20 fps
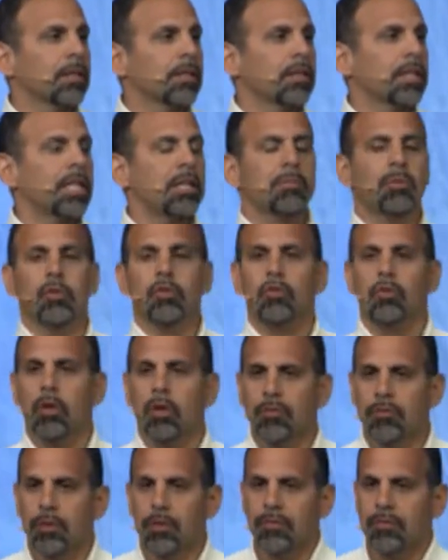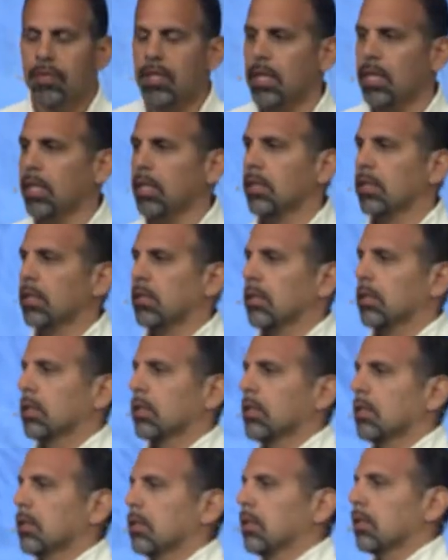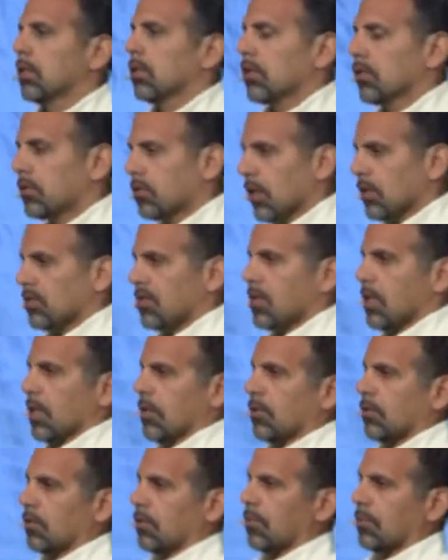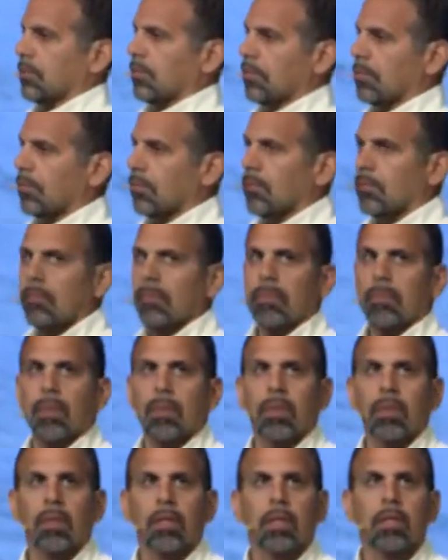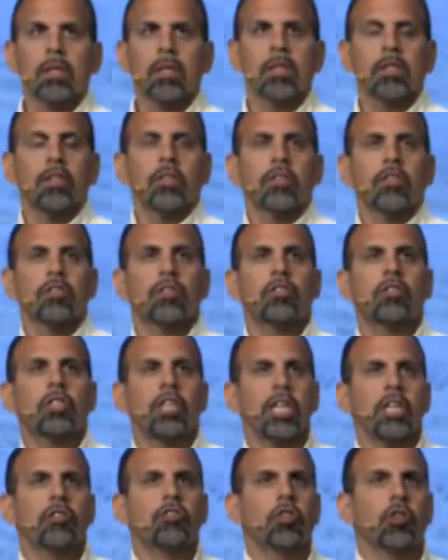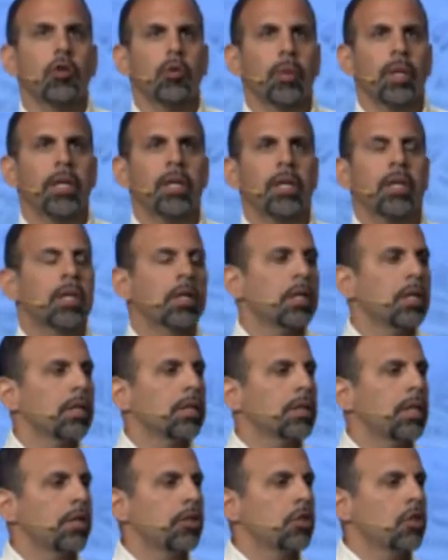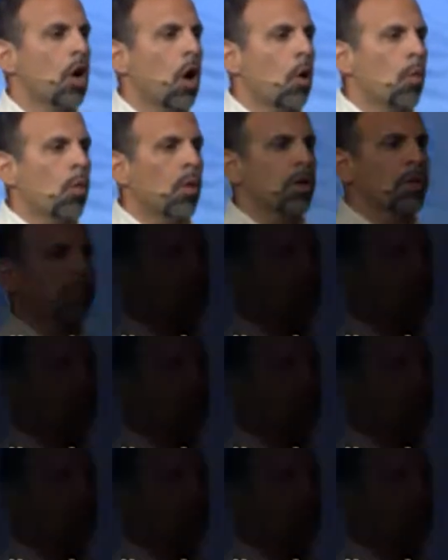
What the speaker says: Hebrews 12:15 says this: "See to it that no one